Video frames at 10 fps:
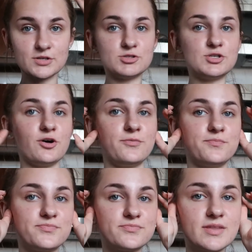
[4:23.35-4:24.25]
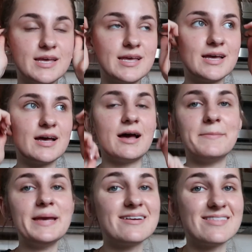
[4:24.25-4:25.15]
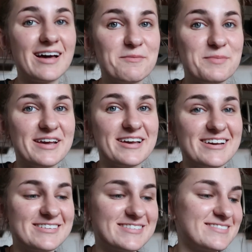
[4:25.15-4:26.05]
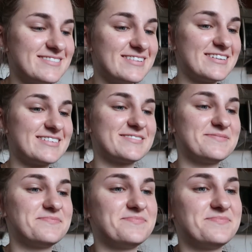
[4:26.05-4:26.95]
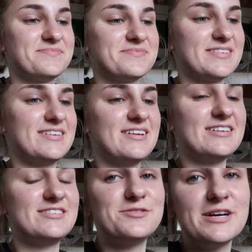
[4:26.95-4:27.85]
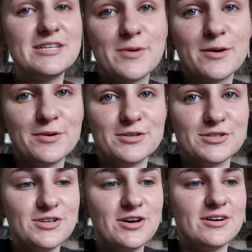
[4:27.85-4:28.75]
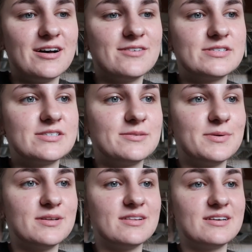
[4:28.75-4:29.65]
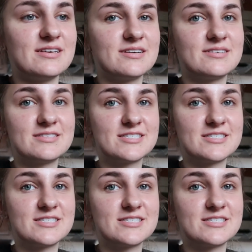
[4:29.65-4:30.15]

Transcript: So, I made a lot of pancakes. Like, you guys probably already saw, obviously, but like,